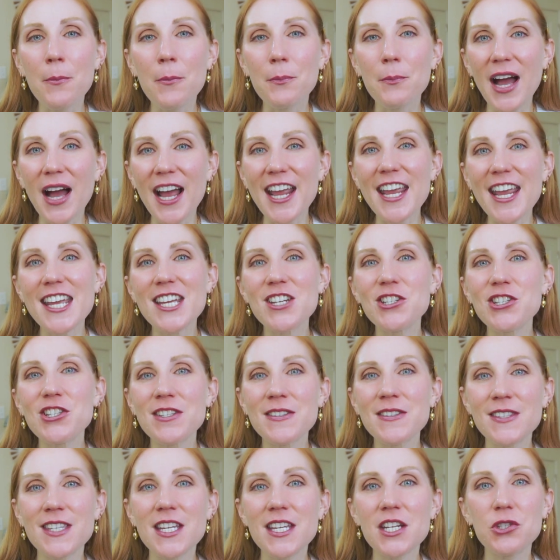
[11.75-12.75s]
My
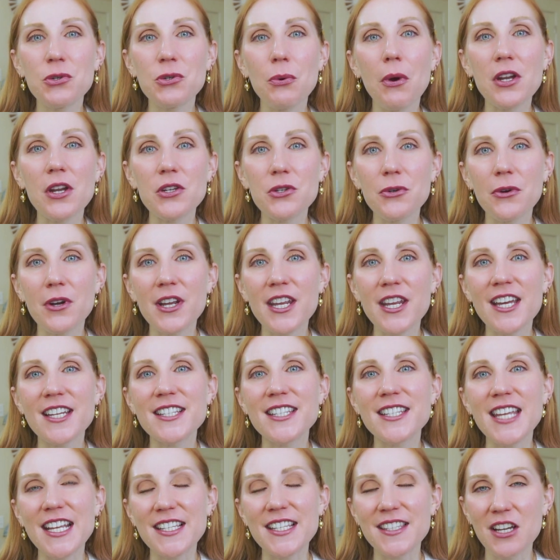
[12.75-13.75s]
agency, Joy Joya,
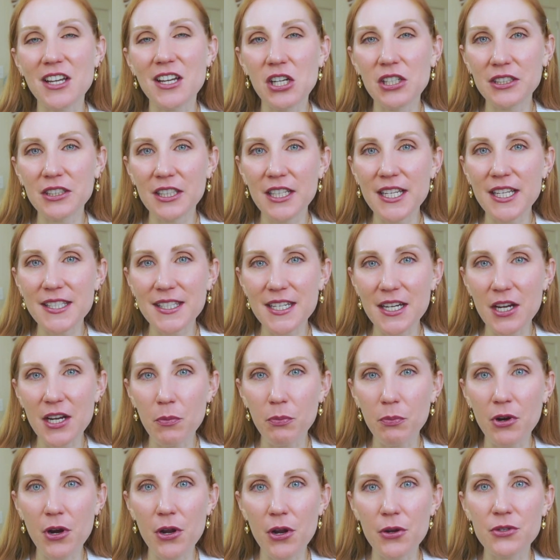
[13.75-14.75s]
takes a holistic
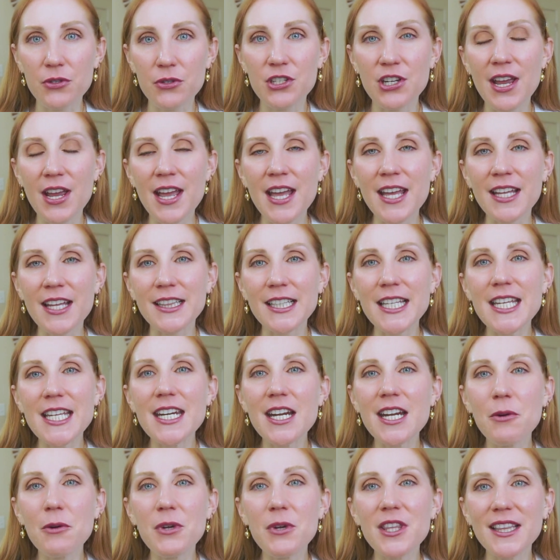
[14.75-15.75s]
approach,
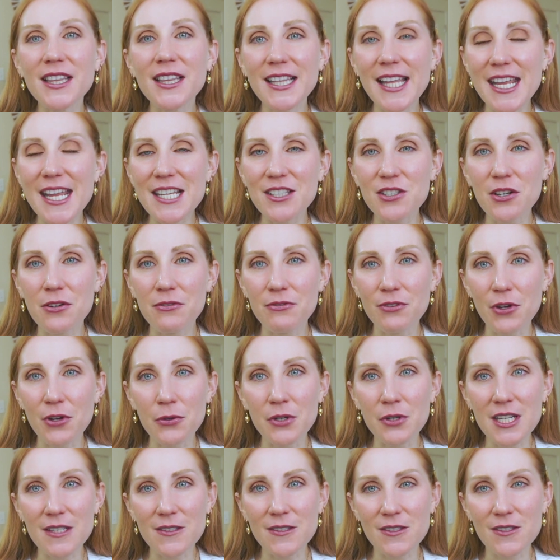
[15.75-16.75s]
leading with laser
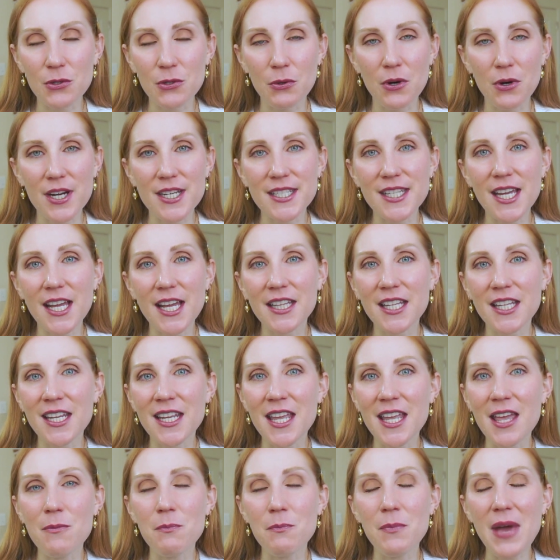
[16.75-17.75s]
focused storytelling,
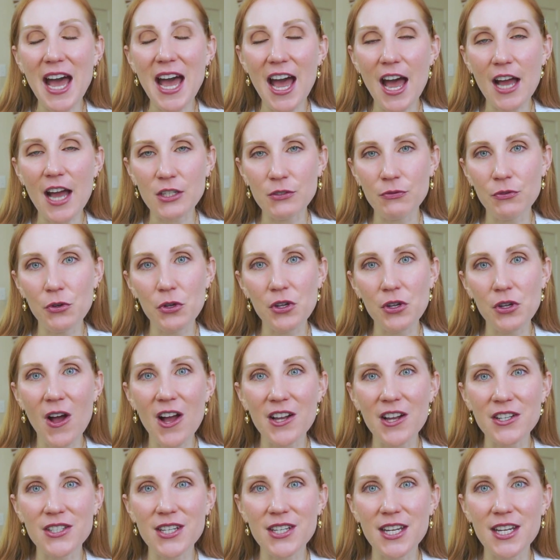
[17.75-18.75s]
impactful
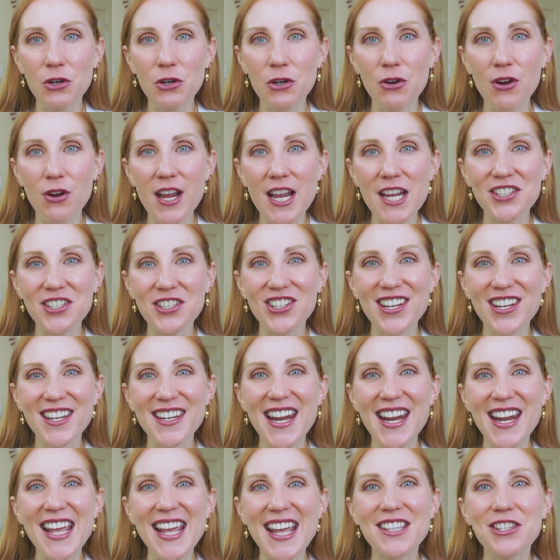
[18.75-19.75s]
content
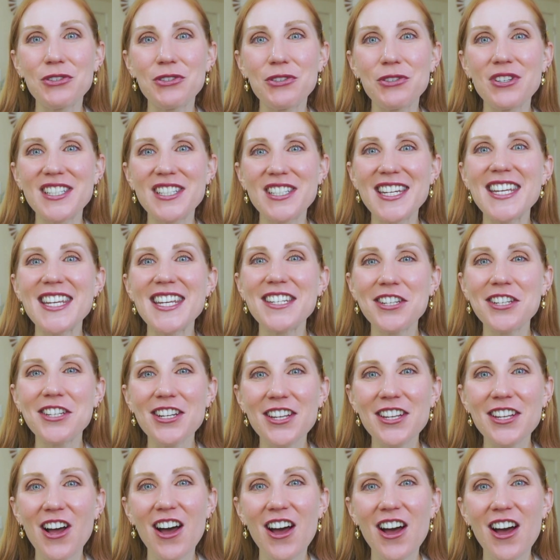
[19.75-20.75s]
creation, and
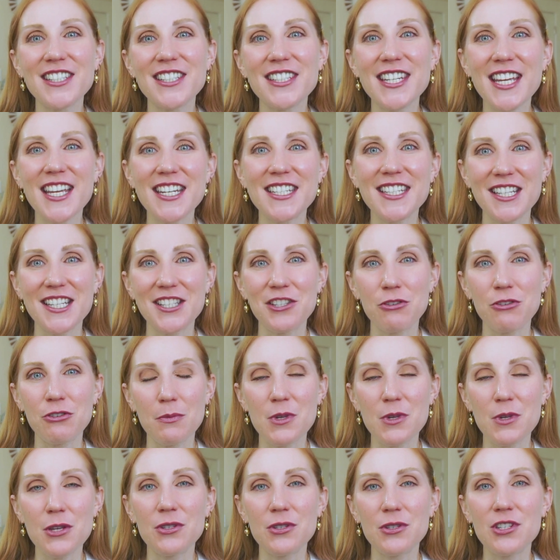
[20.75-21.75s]
strategic content
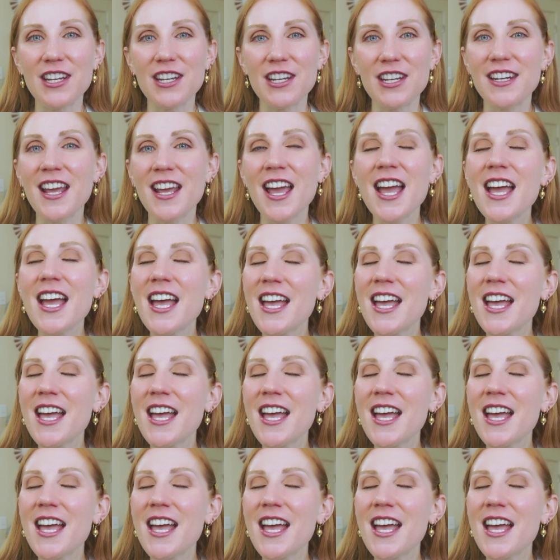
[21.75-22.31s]
distribution.